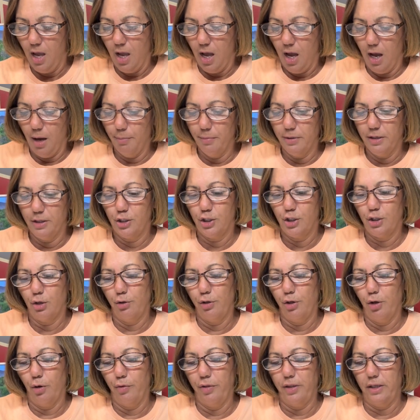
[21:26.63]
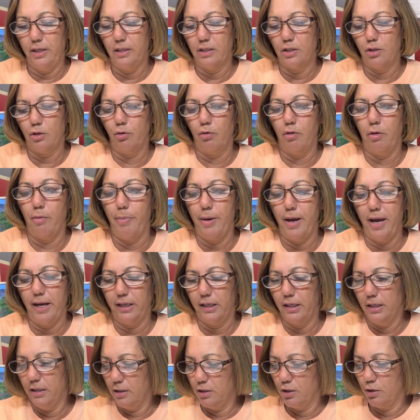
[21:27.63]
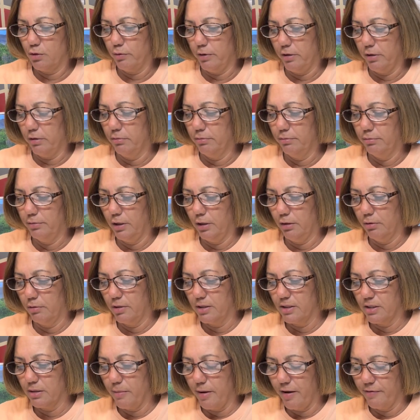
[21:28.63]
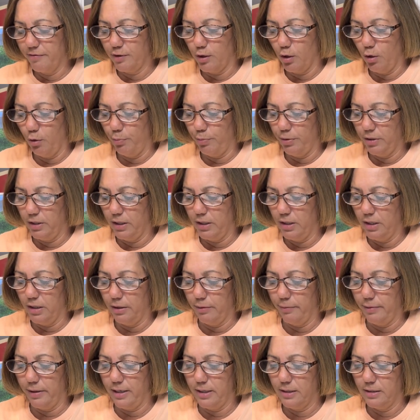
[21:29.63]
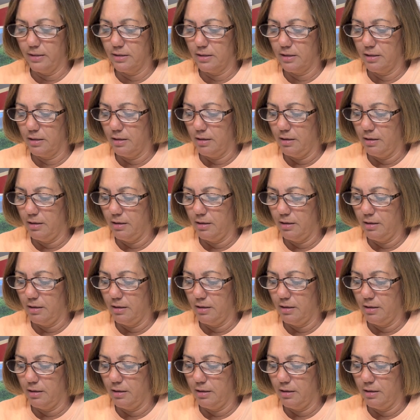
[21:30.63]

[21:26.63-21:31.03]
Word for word: I'm going to show y'all these through the package. Well, no, because I'm going to have to open it anyways.